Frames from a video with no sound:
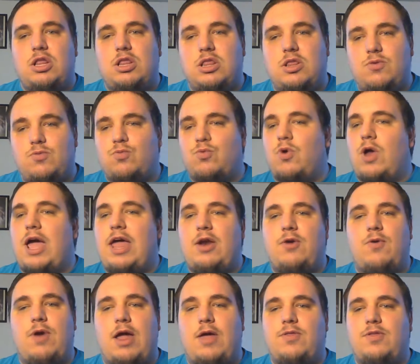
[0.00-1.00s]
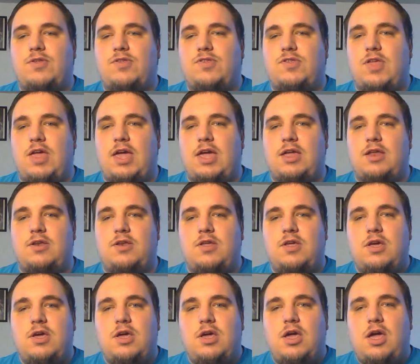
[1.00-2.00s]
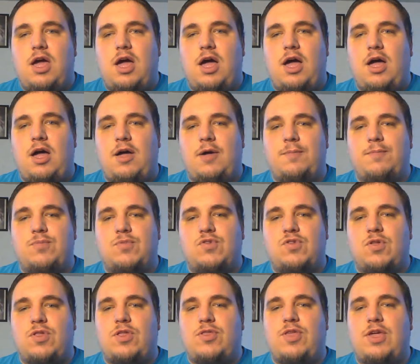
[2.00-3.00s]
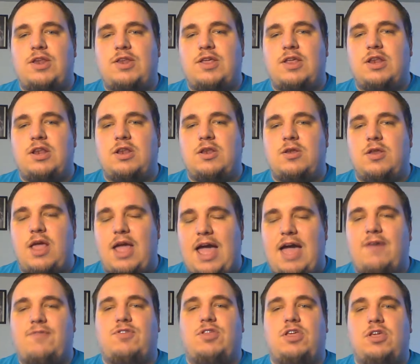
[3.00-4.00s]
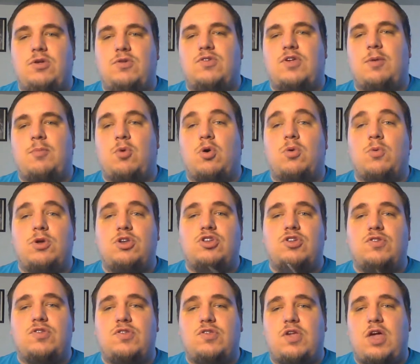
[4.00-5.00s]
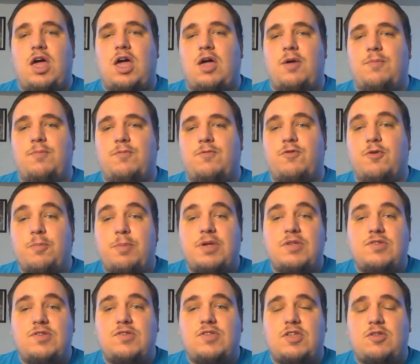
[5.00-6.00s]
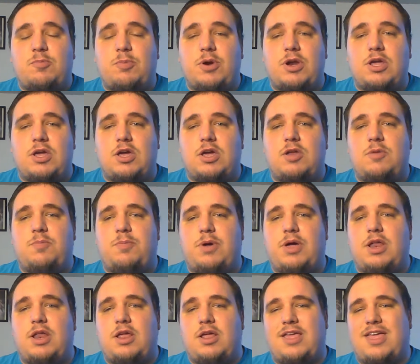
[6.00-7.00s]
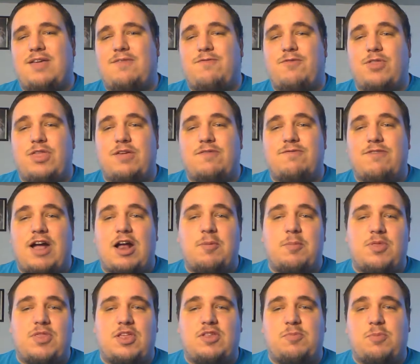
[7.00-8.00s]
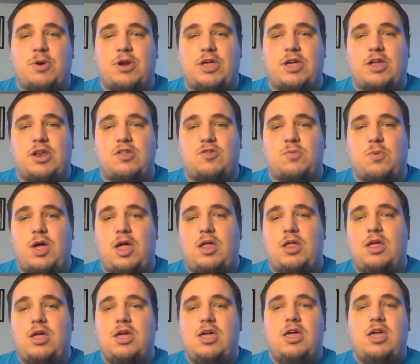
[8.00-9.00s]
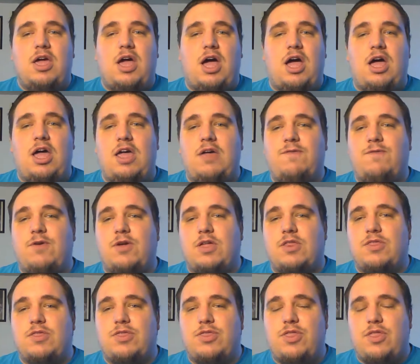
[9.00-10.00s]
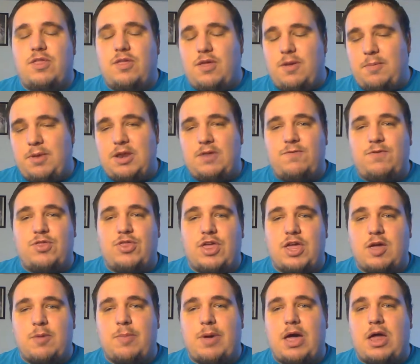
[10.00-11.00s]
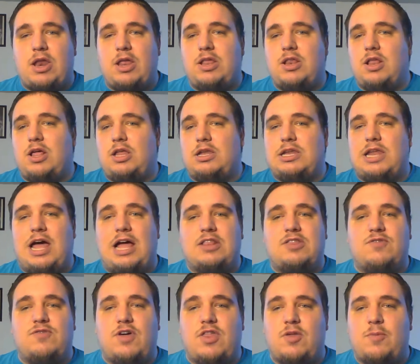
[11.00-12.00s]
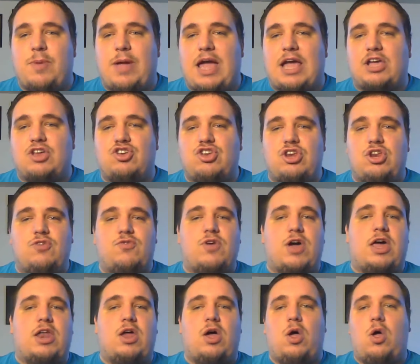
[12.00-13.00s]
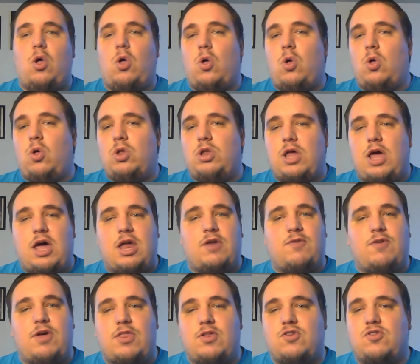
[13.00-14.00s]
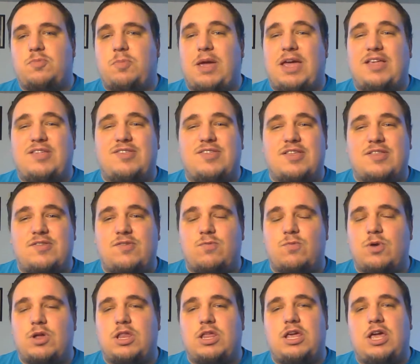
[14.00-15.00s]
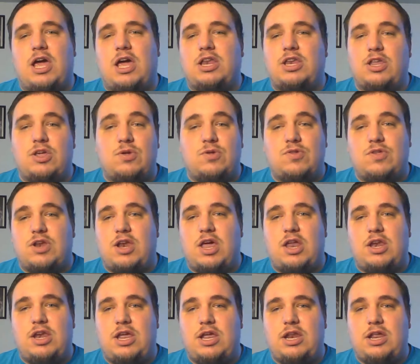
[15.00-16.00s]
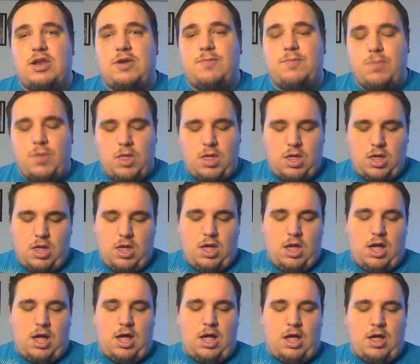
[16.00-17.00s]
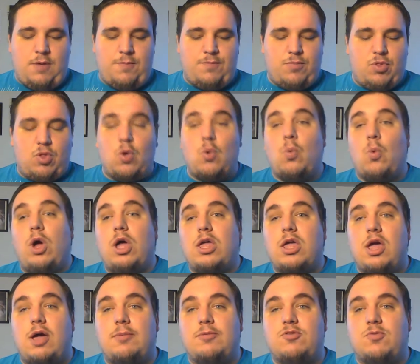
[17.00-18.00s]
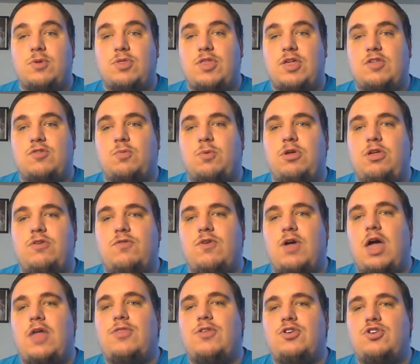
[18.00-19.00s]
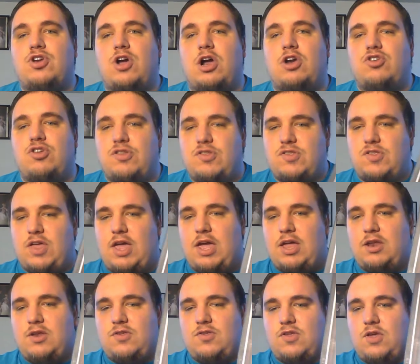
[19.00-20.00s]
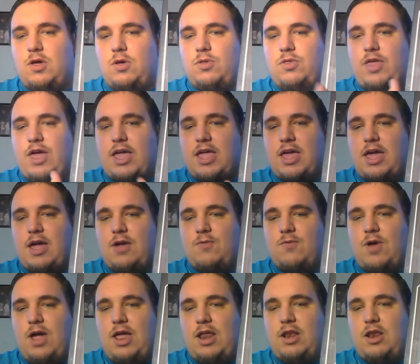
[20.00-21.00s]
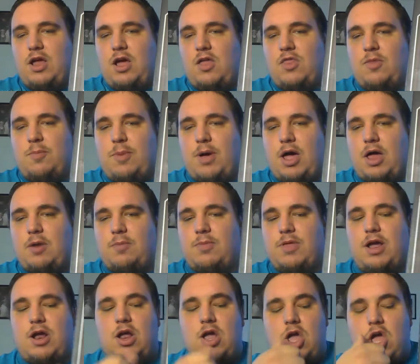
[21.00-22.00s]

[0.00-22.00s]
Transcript: right around the stand, so that they didn't have to use up more, which is, for business, that's pretty good, but for the environment, that's pretty good as well. If you think about it, lots of other packaging, you've got a whole lot of other space that's really unused and unneeded. What comes with this? Well, you've got the charging stand, so that guy right on the bottom there,